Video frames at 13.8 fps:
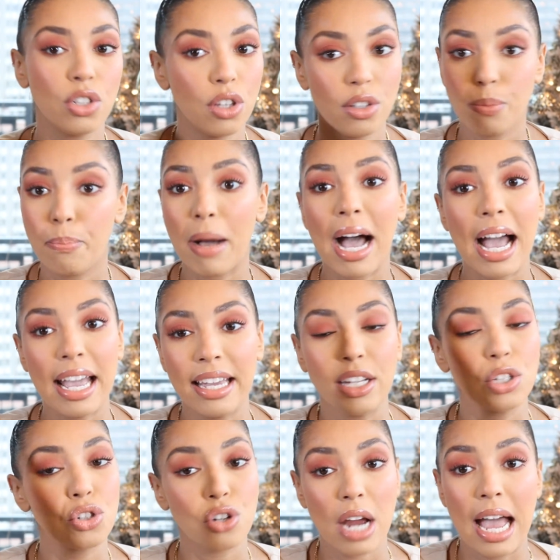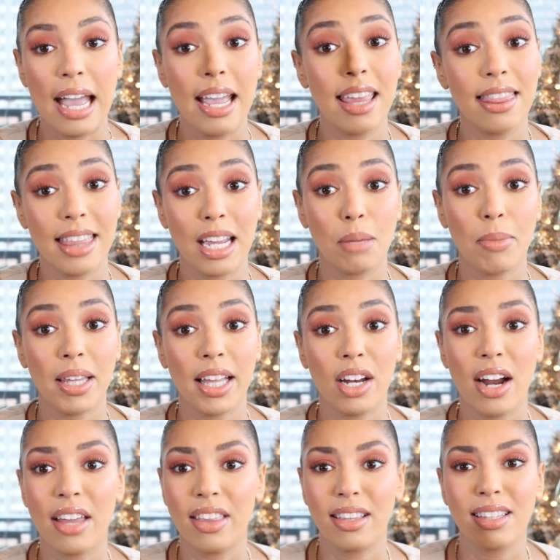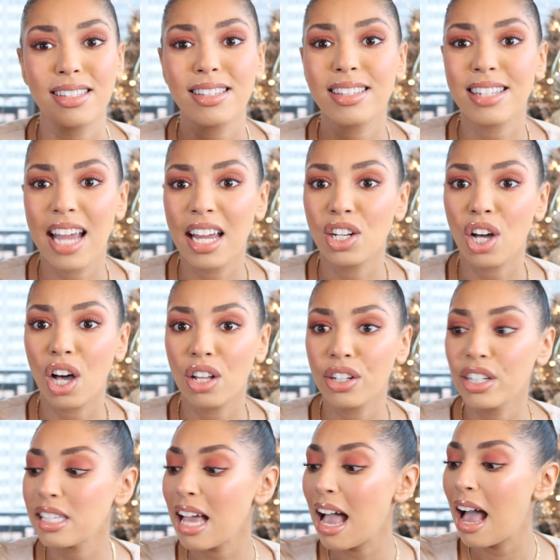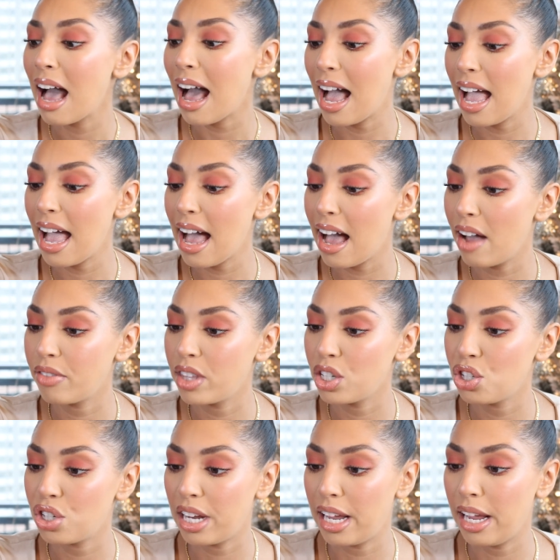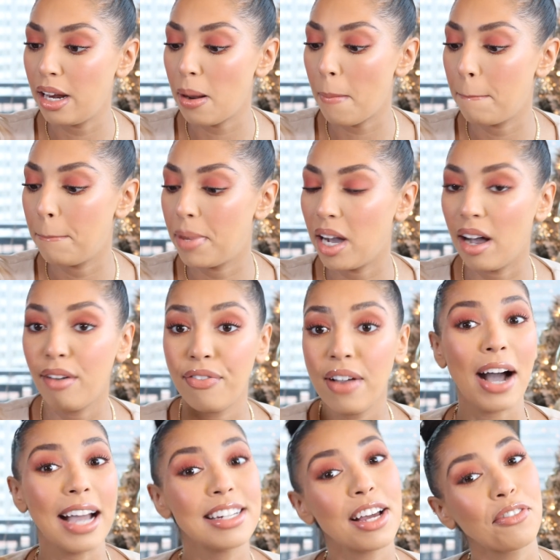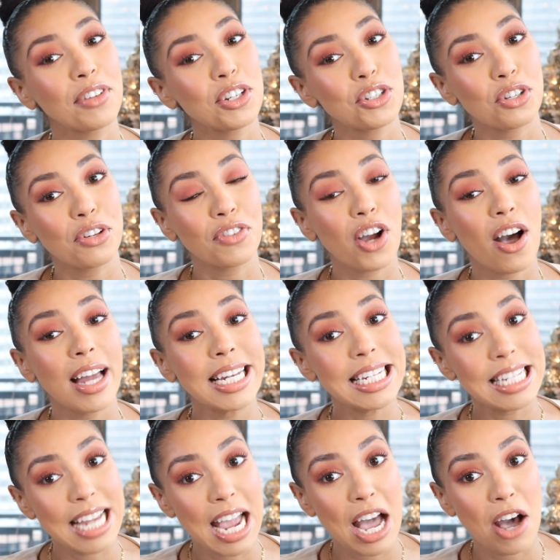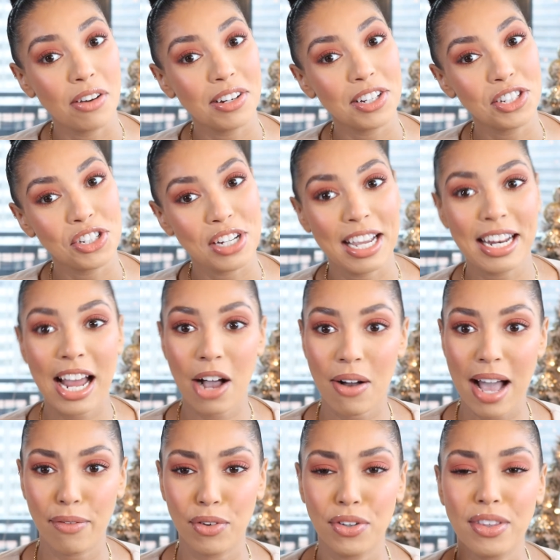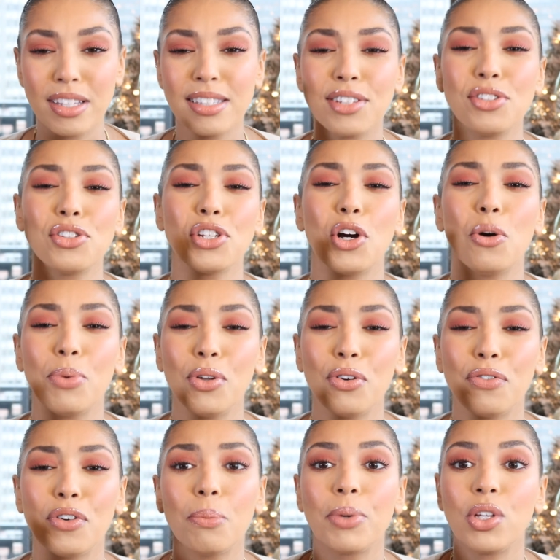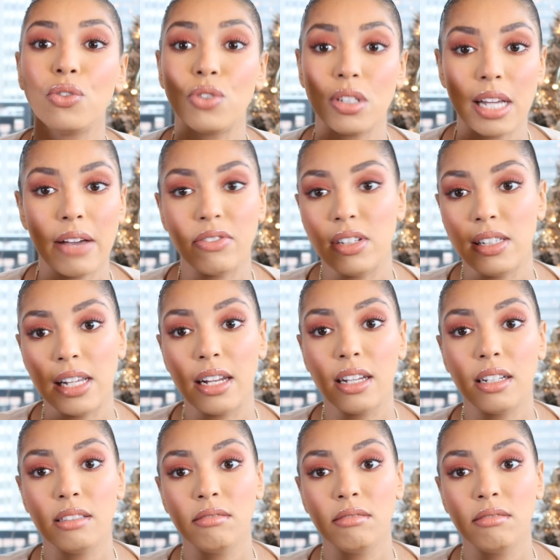buy it, try it, thank me later. I think this is $10. I have the shade Buff. I definitely should have gone down a shade. However, this is so beautiful, but you just have to set it.